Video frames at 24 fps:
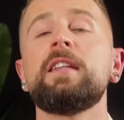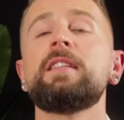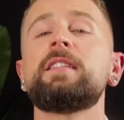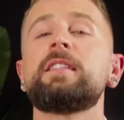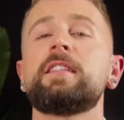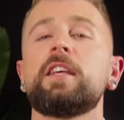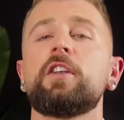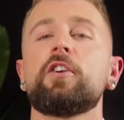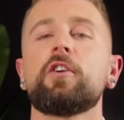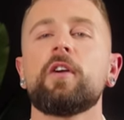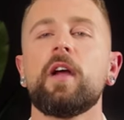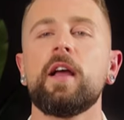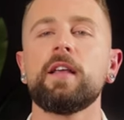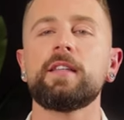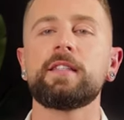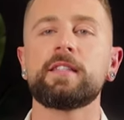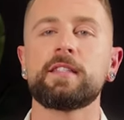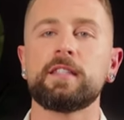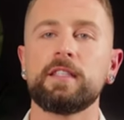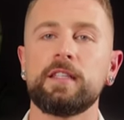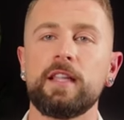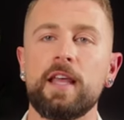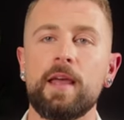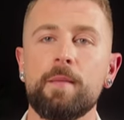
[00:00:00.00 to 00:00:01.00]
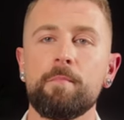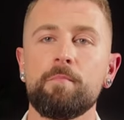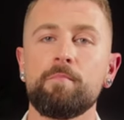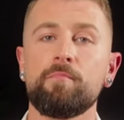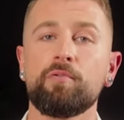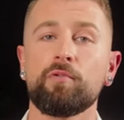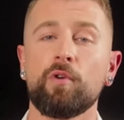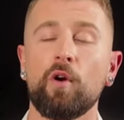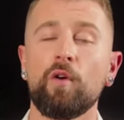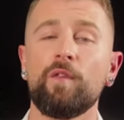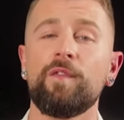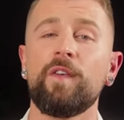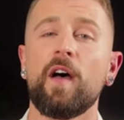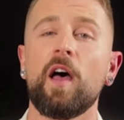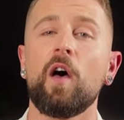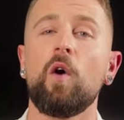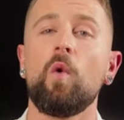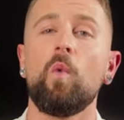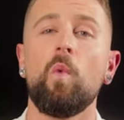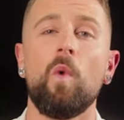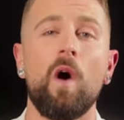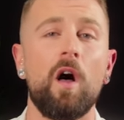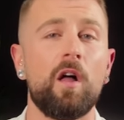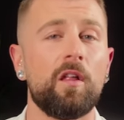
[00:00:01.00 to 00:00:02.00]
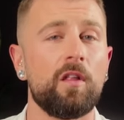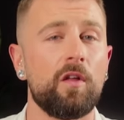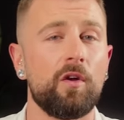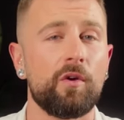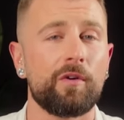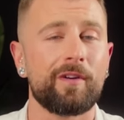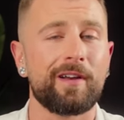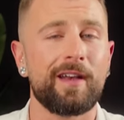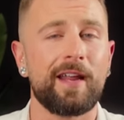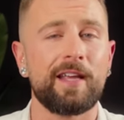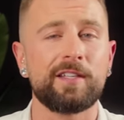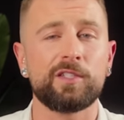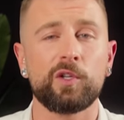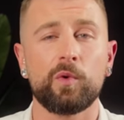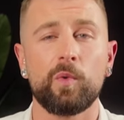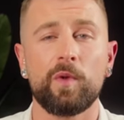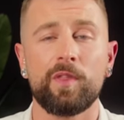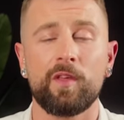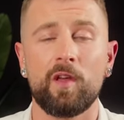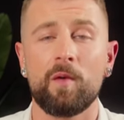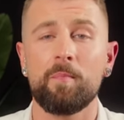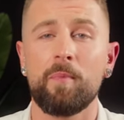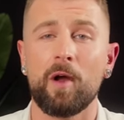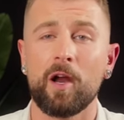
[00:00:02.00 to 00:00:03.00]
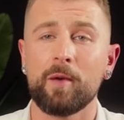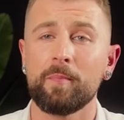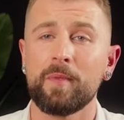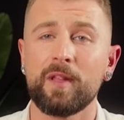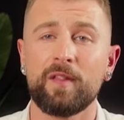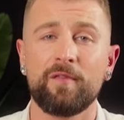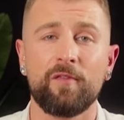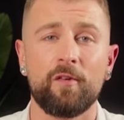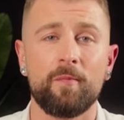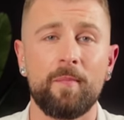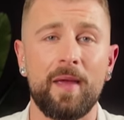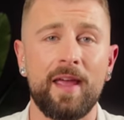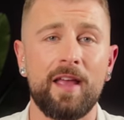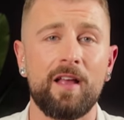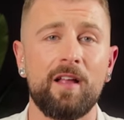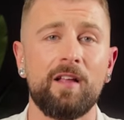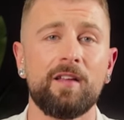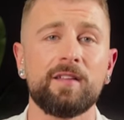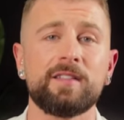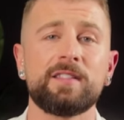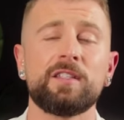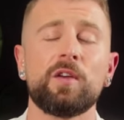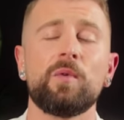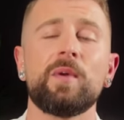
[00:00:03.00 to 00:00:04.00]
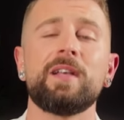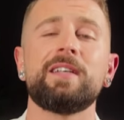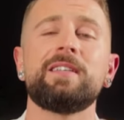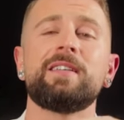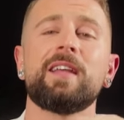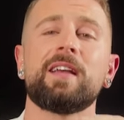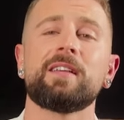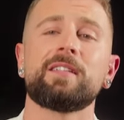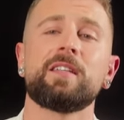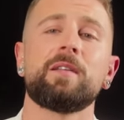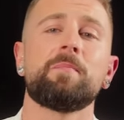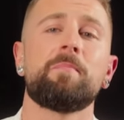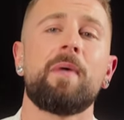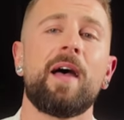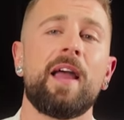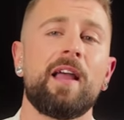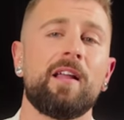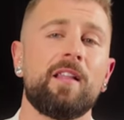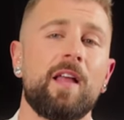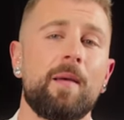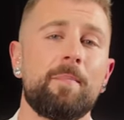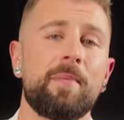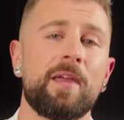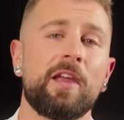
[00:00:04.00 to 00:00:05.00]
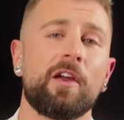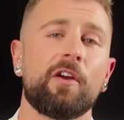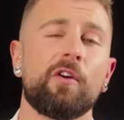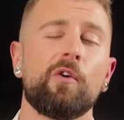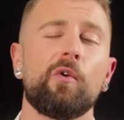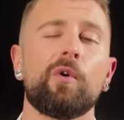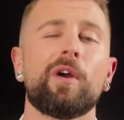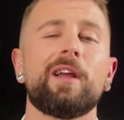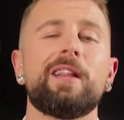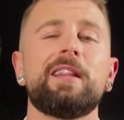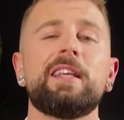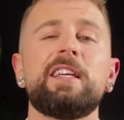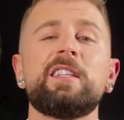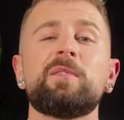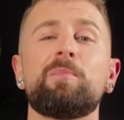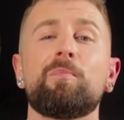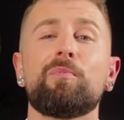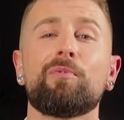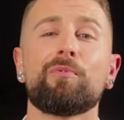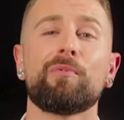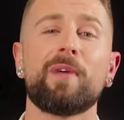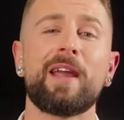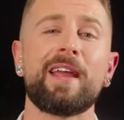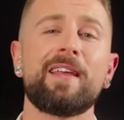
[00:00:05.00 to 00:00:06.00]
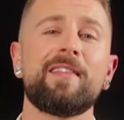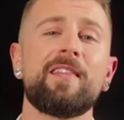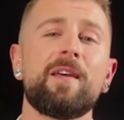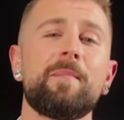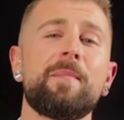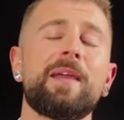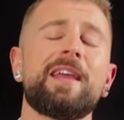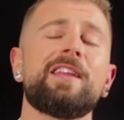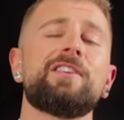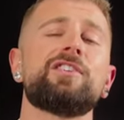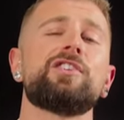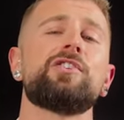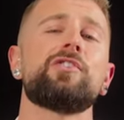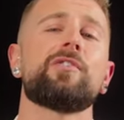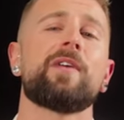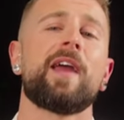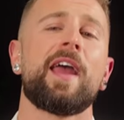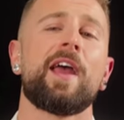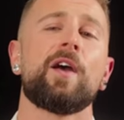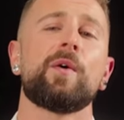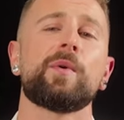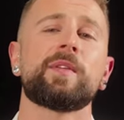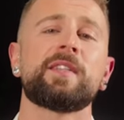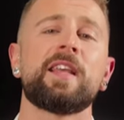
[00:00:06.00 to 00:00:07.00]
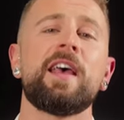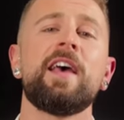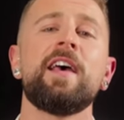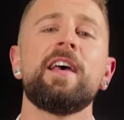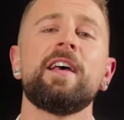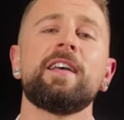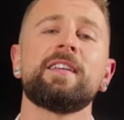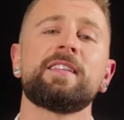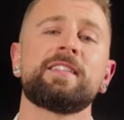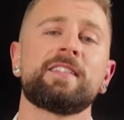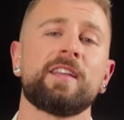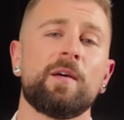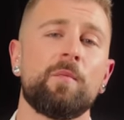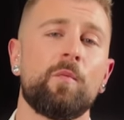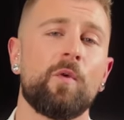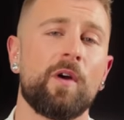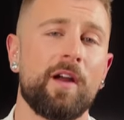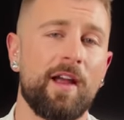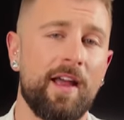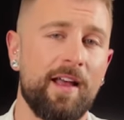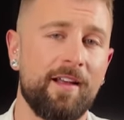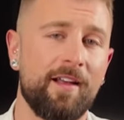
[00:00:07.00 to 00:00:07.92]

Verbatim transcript: consider a slim profile wall organizer with compartments for mail so it doesn't pile up here, or at least bring them into your house somewhere